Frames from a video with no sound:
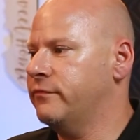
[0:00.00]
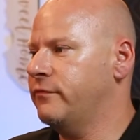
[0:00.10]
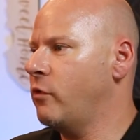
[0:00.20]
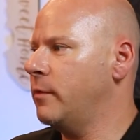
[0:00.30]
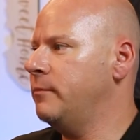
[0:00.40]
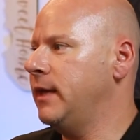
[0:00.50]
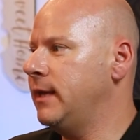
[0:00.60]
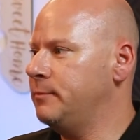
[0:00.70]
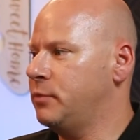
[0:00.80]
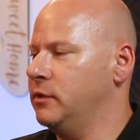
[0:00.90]
for
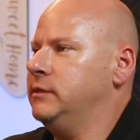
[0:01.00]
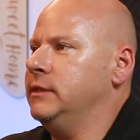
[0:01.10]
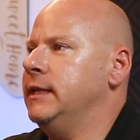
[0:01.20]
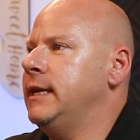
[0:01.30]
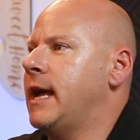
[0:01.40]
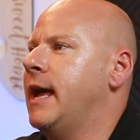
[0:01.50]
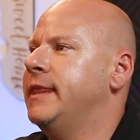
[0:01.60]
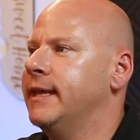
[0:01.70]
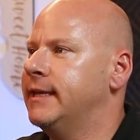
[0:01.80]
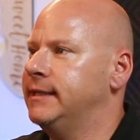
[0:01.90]
me personally, I
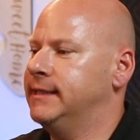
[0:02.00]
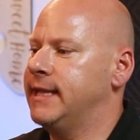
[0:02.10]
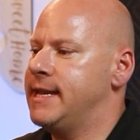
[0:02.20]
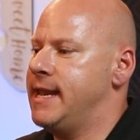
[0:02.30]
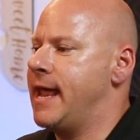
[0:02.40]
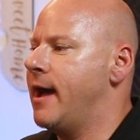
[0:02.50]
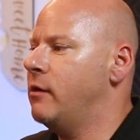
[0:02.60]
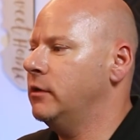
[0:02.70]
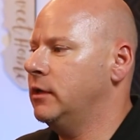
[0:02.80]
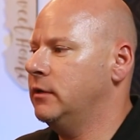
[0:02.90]
think it's getting
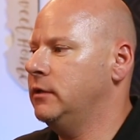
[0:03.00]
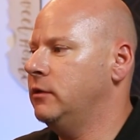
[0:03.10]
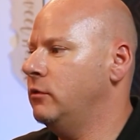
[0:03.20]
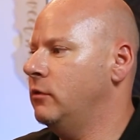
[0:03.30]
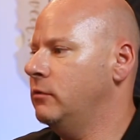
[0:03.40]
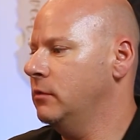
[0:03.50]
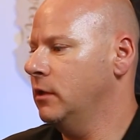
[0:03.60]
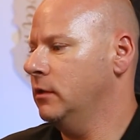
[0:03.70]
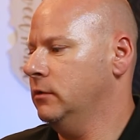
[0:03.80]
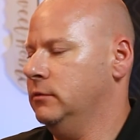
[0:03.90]
out and you know
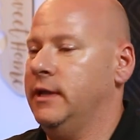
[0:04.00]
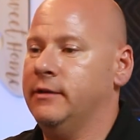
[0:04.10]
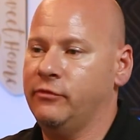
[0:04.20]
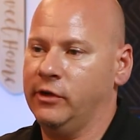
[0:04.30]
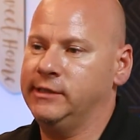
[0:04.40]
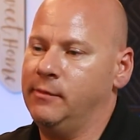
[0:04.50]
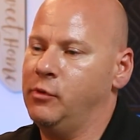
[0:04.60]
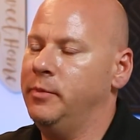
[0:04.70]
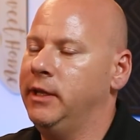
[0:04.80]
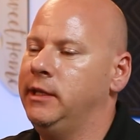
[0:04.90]
like for example
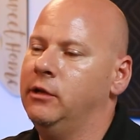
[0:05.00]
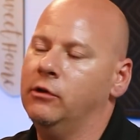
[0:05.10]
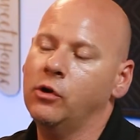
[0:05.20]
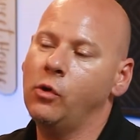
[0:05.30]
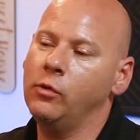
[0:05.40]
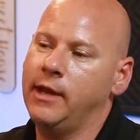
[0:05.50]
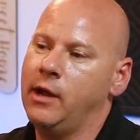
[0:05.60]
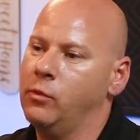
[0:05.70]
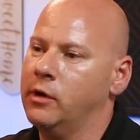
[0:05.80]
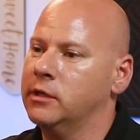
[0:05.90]
being here going
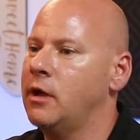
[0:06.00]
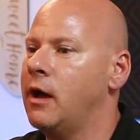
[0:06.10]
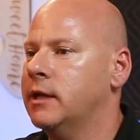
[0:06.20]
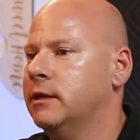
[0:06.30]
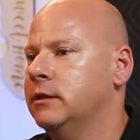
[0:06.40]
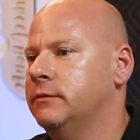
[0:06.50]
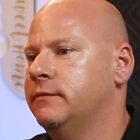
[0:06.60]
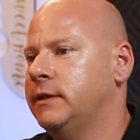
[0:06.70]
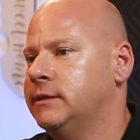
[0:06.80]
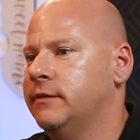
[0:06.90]
network talking
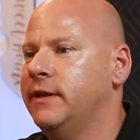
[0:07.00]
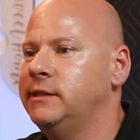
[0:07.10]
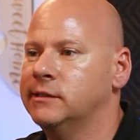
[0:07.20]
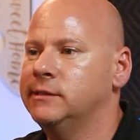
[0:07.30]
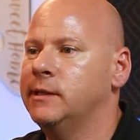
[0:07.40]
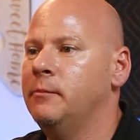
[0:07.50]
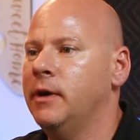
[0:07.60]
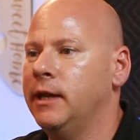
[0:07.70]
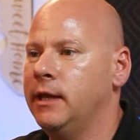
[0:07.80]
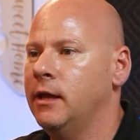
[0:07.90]
face to face to
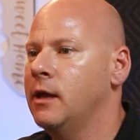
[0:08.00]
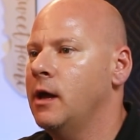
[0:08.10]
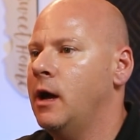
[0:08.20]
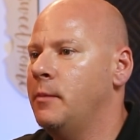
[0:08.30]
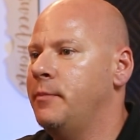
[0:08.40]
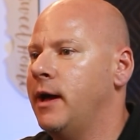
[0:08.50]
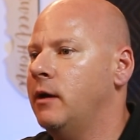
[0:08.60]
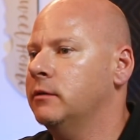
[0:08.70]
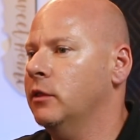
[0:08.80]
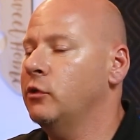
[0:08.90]
somebody okay. Uh-huh.
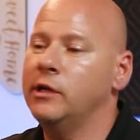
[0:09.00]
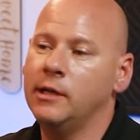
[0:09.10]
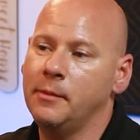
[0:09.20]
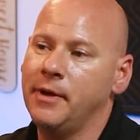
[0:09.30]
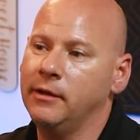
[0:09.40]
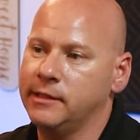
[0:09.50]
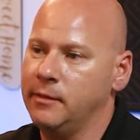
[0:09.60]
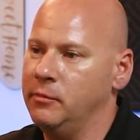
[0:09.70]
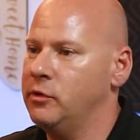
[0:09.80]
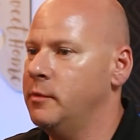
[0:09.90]
about learning about
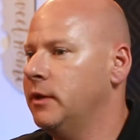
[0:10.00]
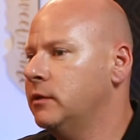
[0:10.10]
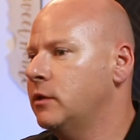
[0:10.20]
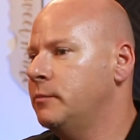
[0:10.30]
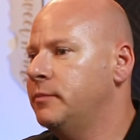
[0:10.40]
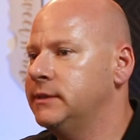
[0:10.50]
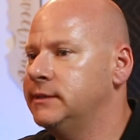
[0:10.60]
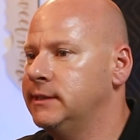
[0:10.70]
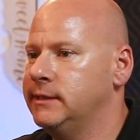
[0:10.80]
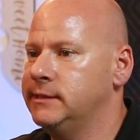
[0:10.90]
them learn about their
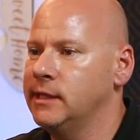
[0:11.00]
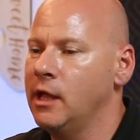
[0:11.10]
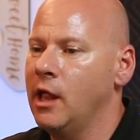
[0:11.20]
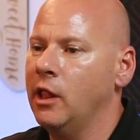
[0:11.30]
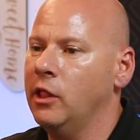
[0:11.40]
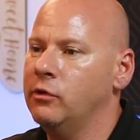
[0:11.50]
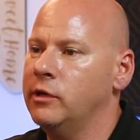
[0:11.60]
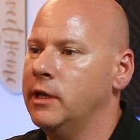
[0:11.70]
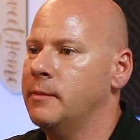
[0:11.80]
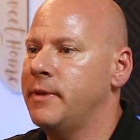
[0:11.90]
business
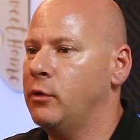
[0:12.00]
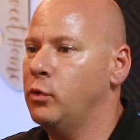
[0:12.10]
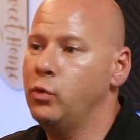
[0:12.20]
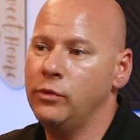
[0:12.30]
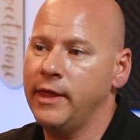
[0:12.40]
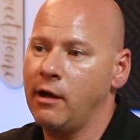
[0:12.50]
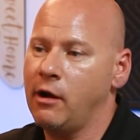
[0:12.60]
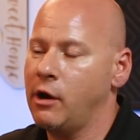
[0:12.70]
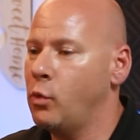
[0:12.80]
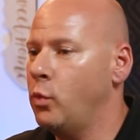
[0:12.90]
learning about who they
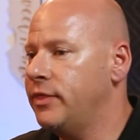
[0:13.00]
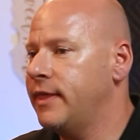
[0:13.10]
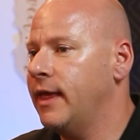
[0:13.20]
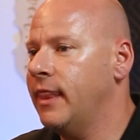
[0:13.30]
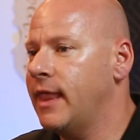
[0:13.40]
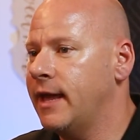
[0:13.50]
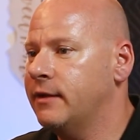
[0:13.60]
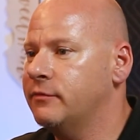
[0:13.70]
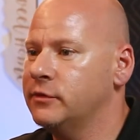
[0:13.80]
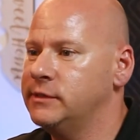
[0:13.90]
are what they like
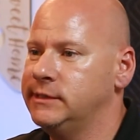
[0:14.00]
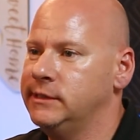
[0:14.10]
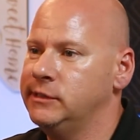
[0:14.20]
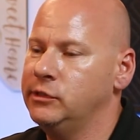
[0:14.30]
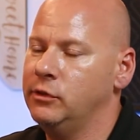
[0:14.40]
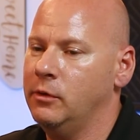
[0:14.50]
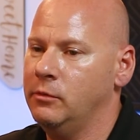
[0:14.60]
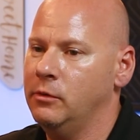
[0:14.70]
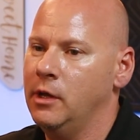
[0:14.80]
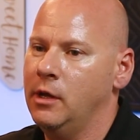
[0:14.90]
versus you
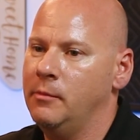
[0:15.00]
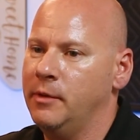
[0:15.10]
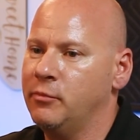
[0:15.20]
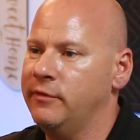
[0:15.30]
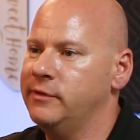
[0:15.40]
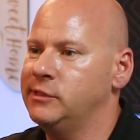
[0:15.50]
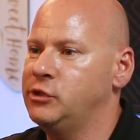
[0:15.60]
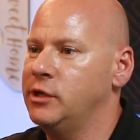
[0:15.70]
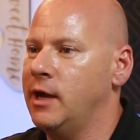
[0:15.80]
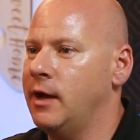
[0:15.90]
know my previous
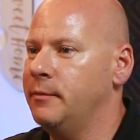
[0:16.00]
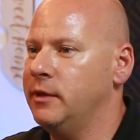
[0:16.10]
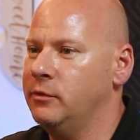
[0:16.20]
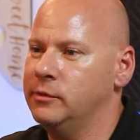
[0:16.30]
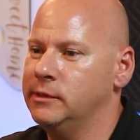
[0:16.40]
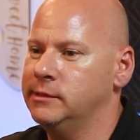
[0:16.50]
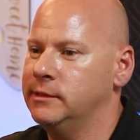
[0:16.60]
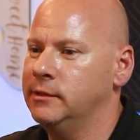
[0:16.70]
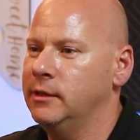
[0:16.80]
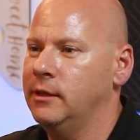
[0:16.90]
job it was
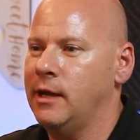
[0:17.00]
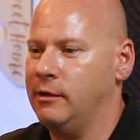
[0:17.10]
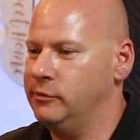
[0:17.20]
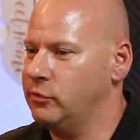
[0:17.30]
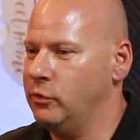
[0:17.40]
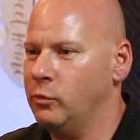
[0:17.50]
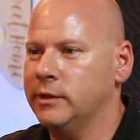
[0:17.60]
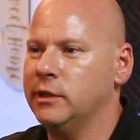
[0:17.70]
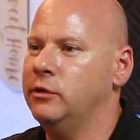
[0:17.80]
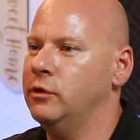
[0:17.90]
i was told what
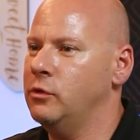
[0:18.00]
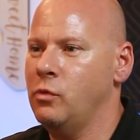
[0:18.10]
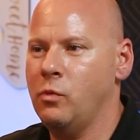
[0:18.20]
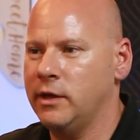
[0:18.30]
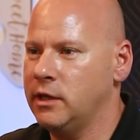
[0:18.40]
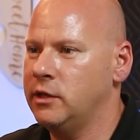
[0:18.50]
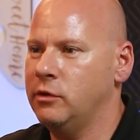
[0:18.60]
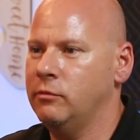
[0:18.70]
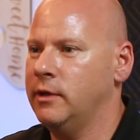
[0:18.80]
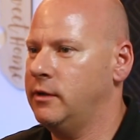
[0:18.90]
to do when to
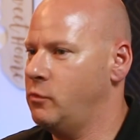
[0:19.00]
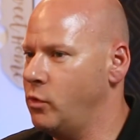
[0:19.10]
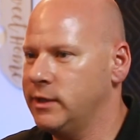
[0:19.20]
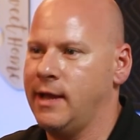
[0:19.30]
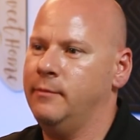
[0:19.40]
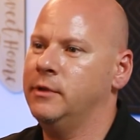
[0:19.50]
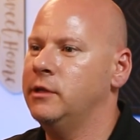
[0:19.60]
do it yeah. what time to